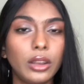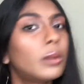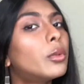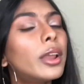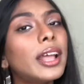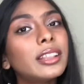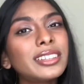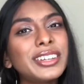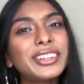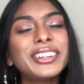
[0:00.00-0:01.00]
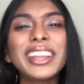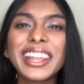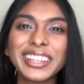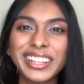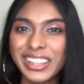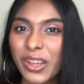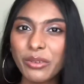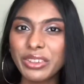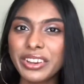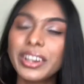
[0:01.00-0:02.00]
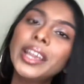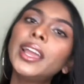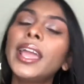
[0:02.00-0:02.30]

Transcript: look more healthier and glowier.